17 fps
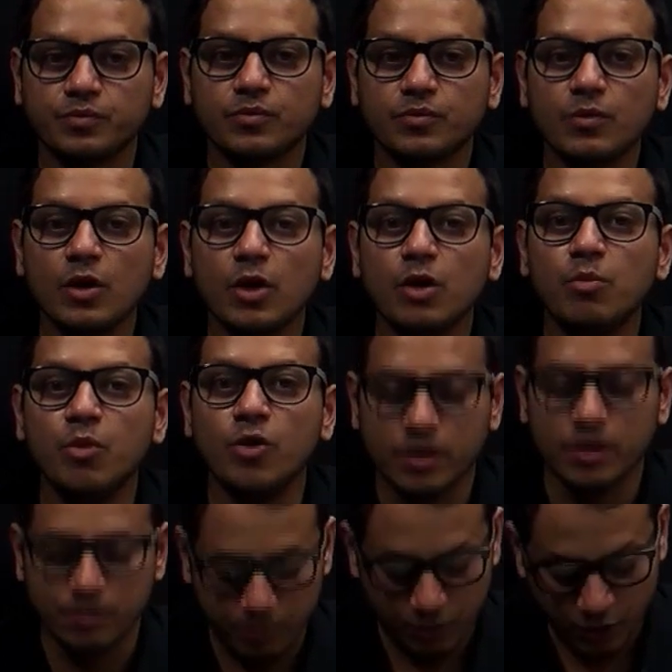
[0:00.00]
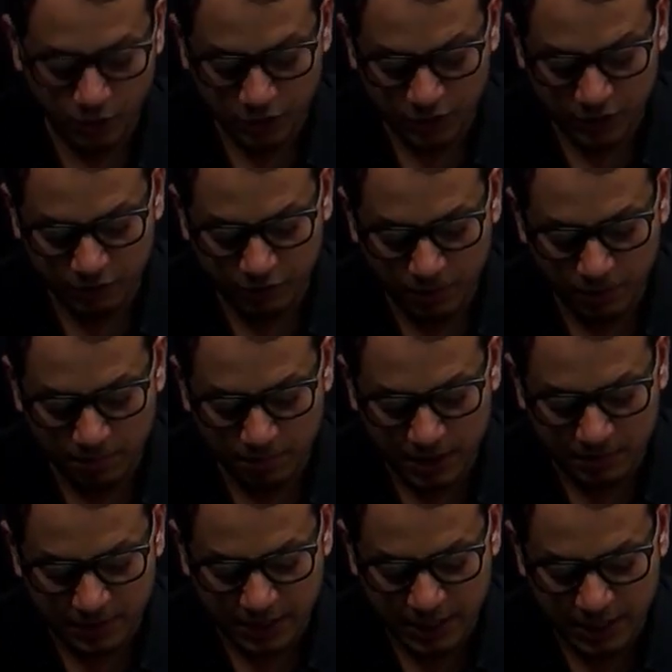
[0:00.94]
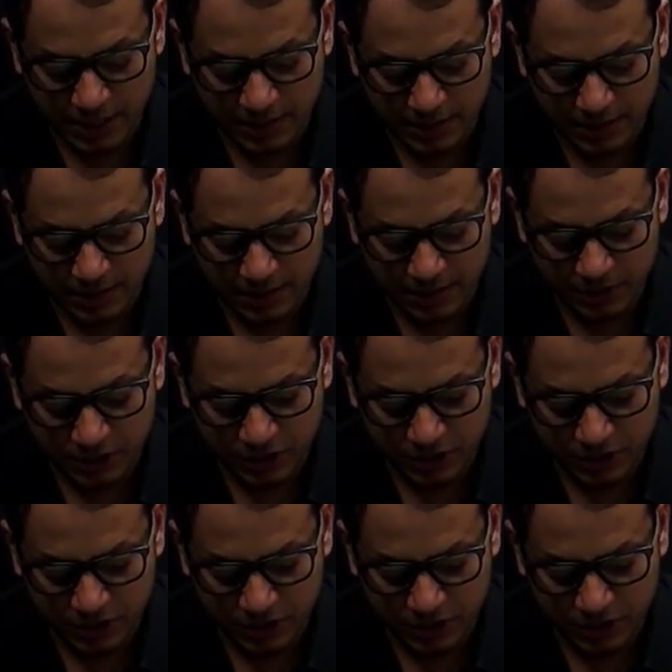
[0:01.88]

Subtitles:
more important for preliminary examination.